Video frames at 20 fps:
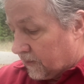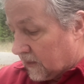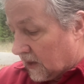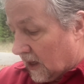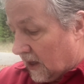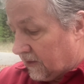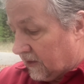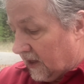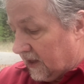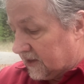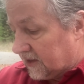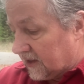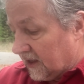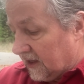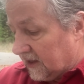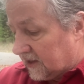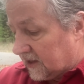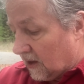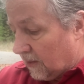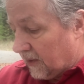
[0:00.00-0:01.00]
And these
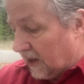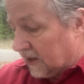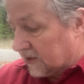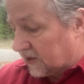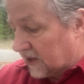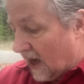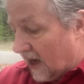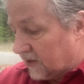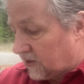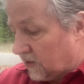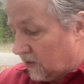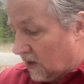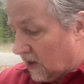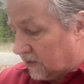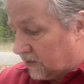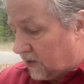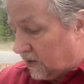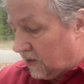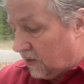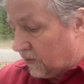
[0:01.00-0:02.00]
things shall be a statute
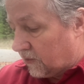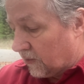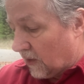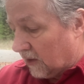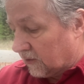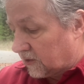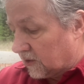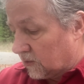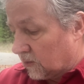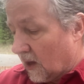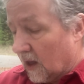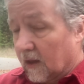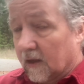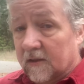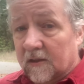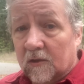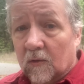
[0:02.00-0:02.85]
unto you throughout your dwellings.